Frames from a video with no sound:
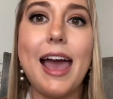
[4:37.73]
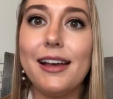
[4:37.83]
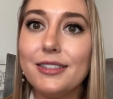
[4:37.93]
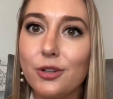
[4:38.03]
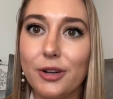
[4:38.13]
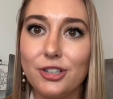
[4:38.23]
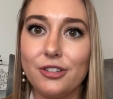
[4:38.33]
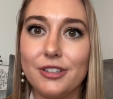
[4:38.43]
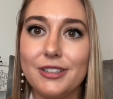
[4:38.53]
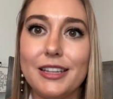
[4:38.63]
Ask
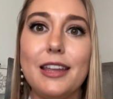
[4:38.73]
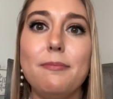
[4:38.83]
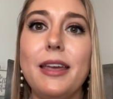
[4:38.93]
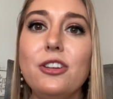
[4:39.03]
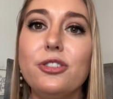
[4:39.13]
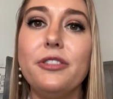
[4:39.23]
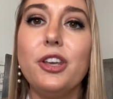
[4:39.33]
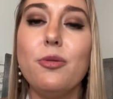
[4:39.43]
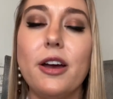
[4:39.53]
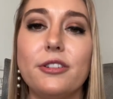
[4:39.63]
questions and make sure
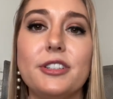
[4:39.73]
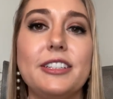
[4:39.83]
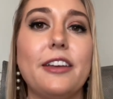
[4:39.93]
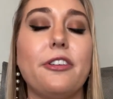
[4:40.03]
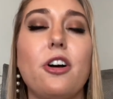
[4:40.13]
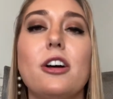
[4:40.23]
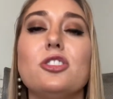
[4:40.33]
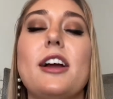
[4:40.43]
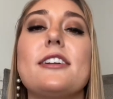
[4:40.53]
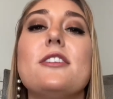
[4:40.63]
that you understand the
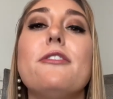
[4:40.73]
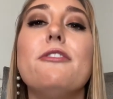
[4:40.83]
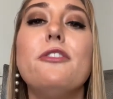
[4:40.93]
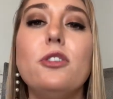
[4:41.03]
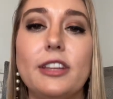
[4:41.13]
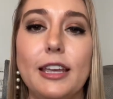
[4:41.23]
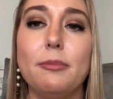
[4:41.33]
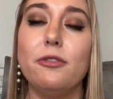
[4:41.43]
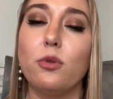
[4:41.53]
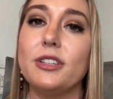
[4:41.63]
contract fully
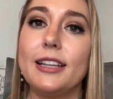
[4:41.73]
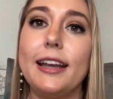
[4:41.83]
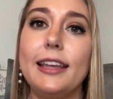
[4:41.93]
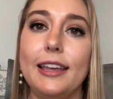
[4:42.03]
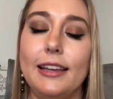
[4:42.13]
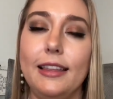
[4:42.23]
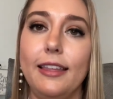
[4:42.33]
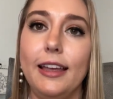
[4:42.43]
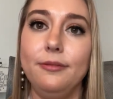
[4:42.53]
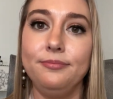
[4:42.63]
before signing
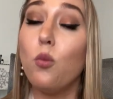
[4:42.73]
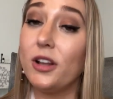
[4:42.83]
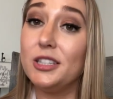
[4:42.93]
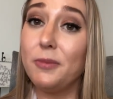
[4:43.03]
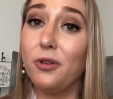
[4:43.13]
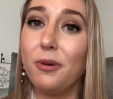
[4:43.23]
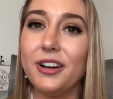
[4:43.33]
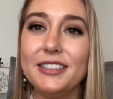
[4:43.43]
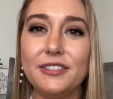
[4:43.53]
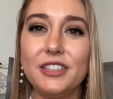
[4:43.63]
anything. Once both
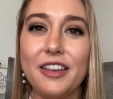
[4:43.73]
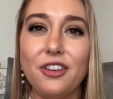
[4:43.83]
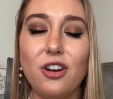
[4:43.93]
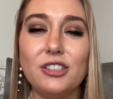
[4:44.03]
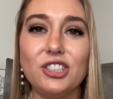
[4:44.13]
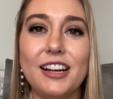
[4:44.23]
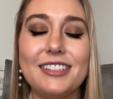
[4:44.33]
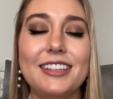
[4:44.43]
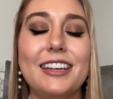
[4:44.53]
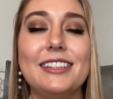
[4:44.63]
parties have signed the
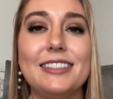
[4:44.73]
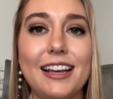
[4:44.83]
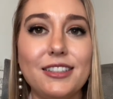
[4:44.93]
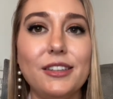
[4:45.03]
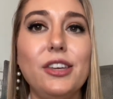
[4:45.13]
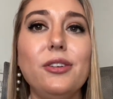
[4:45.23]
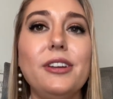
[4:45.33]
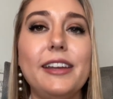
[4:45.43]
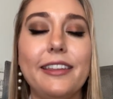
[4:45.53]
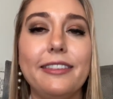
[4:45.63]
contract, it is
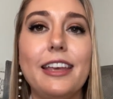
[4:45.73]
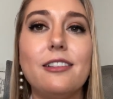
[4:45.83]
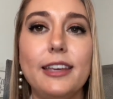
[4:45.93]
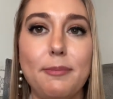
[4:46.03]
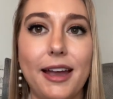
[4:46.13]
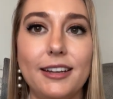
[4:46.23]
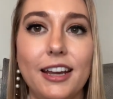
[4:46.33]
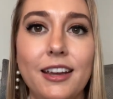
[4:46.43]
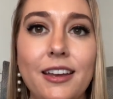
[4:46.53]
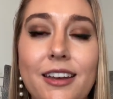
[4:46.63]
executed and legally
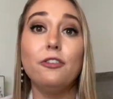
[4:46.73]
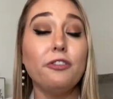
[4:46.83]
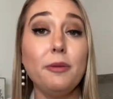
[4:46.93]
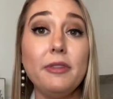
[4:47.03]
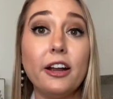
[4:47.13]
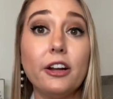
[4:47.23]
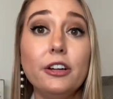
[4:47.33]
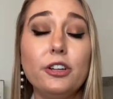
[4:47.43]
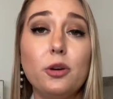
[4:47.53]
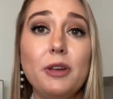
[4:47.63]
binding. From
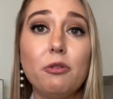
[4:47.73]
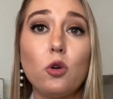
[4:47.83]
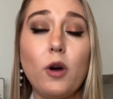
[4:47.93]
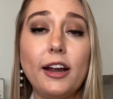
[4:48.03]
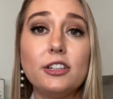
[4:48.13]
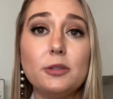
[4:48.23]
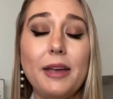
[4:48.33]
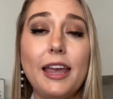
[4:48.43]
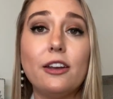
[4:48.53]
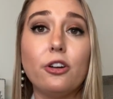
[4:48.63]
there, you'll be required to
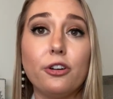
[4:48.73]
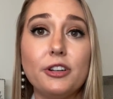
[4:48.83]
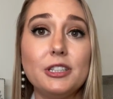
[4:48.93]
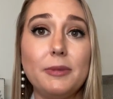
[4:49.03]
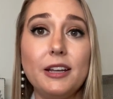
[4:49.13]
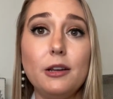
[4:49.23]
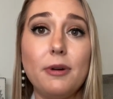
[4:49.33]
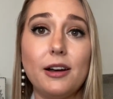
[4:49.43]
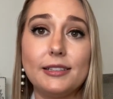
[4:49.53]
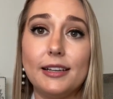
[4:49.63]
pay an earnest money
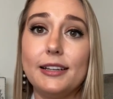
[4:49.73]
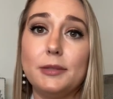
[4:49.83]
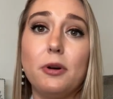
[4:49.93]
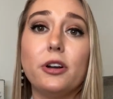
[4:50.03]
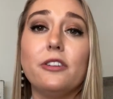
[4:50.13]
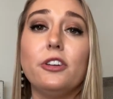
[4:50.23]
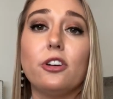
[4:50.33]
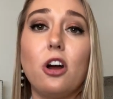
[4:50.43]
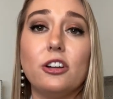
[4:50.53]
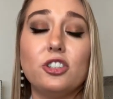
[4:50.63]
deposit as part of
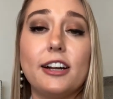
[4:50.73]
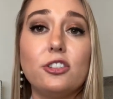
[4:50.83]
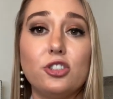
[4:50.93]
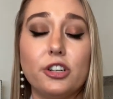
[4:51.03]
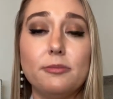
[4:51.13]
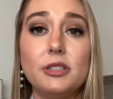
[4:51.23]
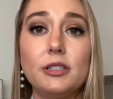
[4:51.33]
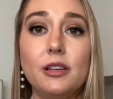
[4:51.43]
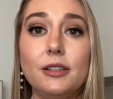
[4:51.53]
your contract terms.